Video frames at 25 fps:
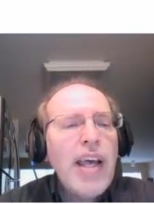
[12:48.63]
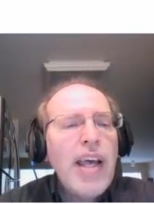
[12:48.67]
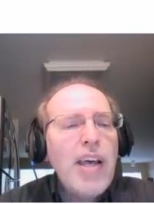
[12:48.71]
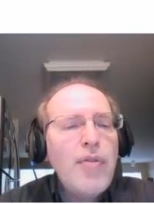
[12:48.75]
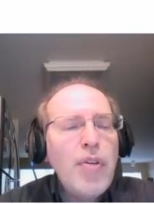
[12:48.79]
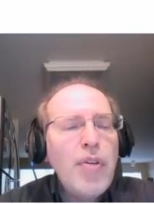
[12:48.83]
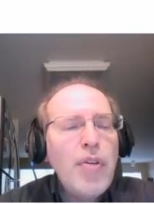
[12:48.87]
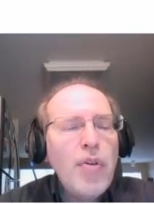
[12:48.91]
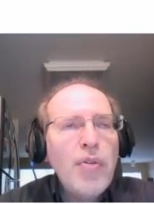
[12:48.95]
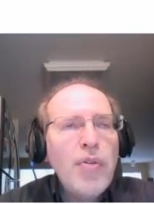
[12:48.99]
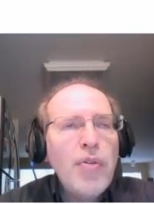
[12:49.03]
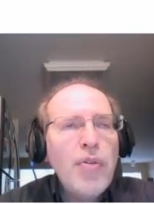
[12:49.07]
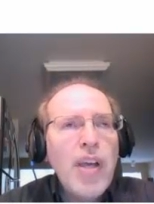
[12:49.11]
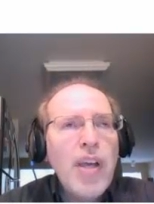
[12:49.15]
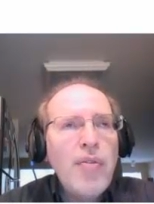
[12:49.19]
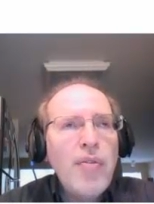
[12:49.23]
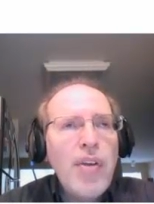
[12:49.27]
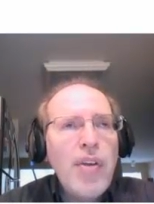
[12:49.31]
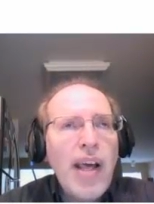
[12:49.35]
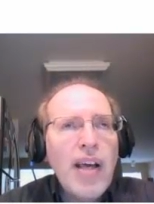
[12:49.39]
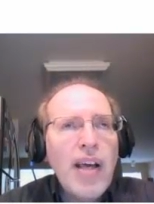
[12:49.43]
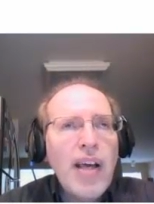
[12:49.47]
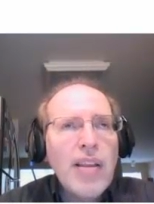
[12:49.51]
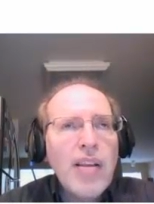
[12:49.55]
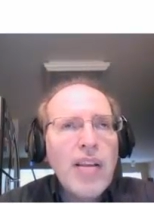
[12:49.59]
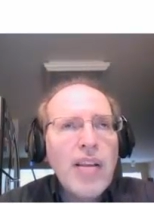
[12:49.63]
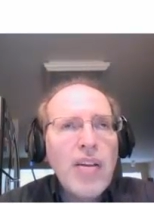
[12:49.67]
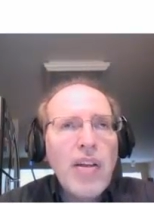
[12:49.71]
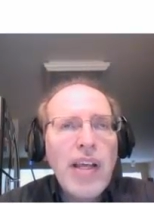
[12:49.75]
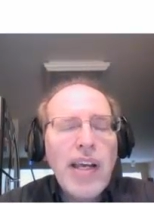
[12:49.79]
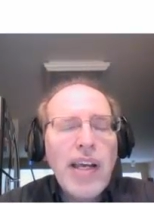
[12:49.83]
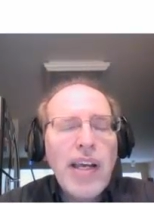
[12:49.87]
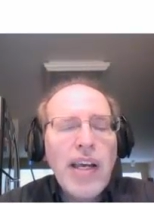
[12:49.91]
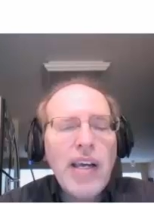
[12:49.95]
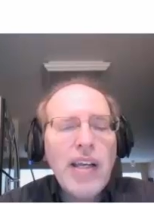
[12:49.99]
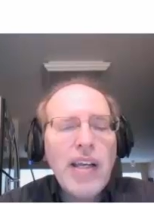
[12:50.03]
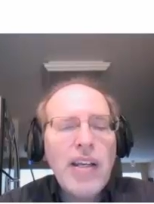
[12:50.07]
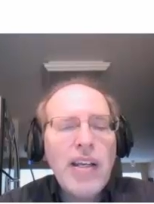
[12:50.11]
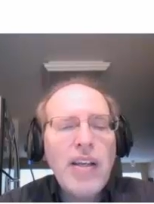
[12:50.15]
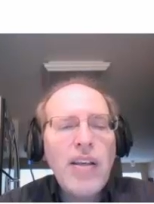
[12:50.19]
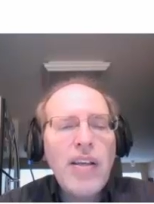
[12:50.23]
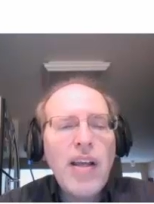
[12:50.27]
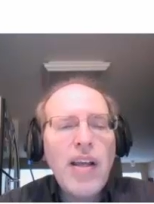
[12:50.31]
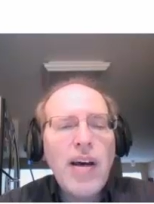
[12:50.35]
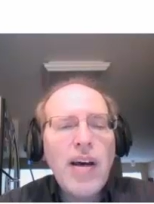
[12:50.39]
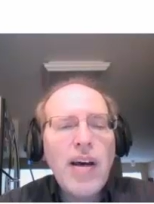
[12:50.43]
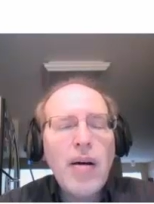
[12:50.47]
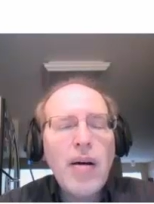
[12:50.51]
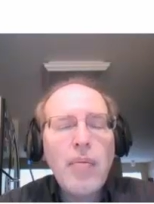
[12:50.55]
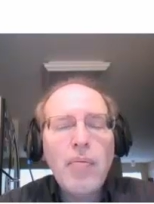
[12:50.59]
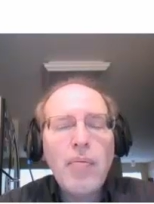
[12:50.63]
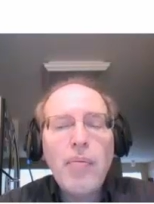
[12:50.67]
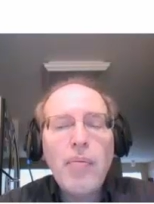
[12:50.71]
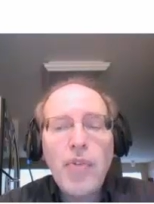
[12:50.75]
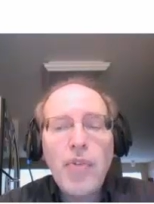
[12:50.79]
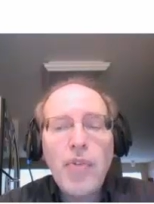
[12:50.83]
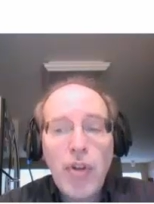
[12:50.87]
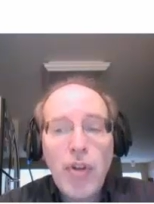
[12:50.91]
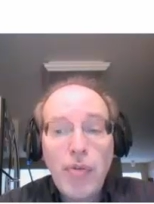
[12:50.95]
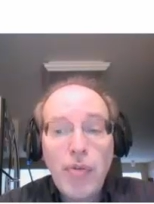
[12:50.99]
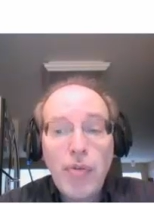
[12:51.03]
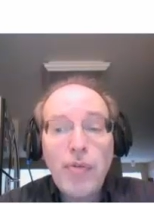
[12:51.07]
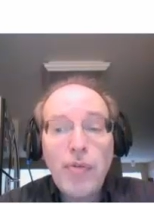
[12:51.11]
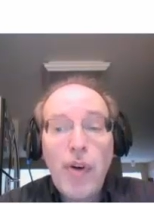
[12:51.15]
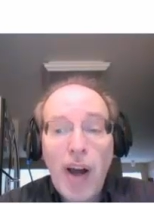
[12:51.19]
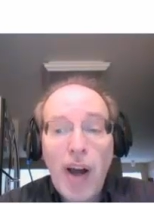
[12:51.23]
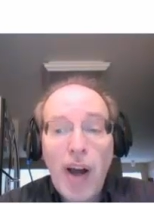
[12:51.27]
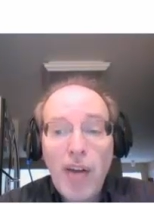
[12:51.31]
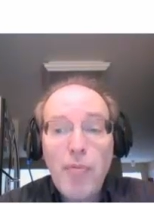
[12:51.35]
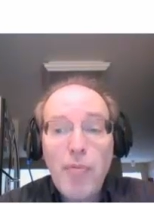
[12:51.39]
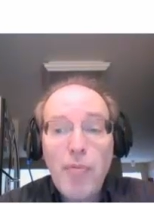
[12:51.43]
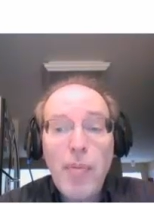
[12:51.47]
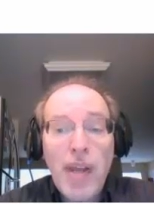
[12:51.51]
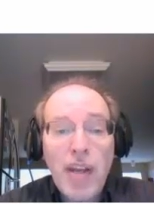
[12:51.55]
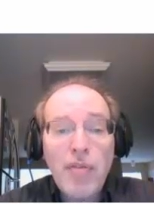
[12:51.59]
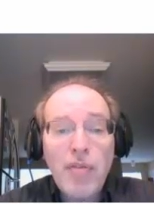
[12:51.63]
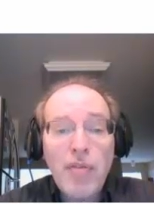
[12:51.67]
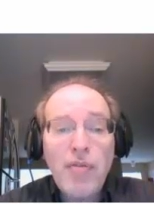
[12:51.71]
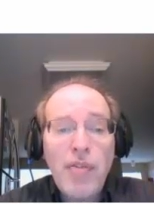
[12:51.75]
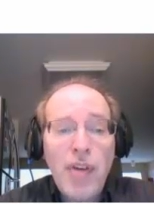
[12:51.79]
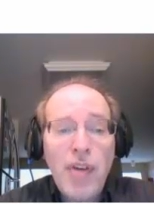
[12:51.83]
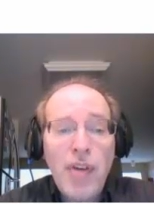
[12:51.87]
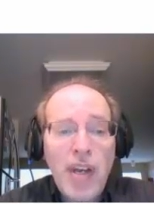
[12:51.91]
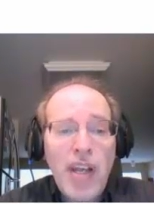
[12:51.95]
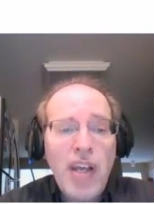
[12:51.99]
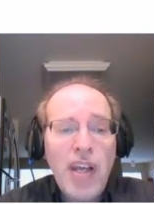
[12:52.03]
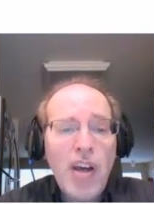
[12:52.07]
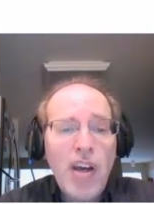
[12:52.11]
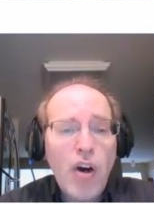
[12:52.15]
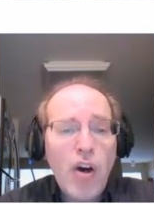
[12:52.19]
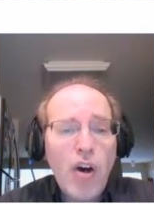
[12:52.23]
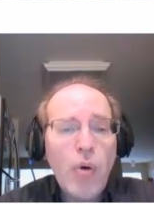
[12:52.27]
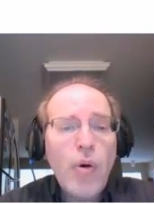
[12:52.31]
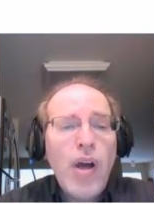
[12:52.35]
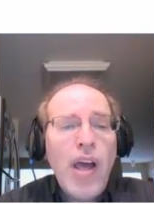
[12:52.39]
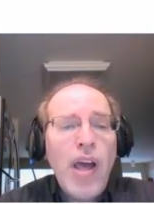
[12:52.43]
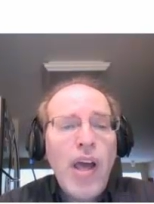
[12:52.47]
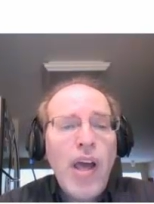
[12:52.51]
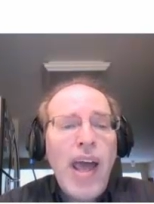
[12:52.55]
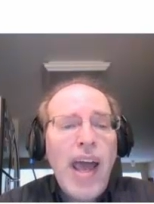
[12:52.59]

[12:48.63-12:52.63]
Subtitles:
if you've given out the link and to the 5-minute video